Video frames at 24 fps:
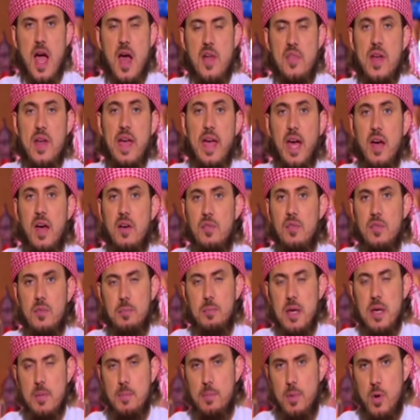They have
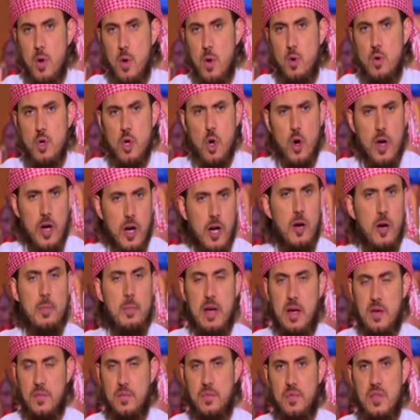people who know
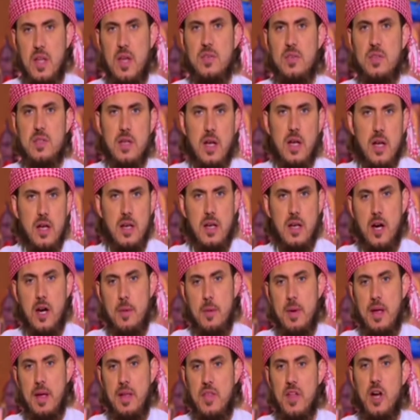Arabic. They've studied Arabic.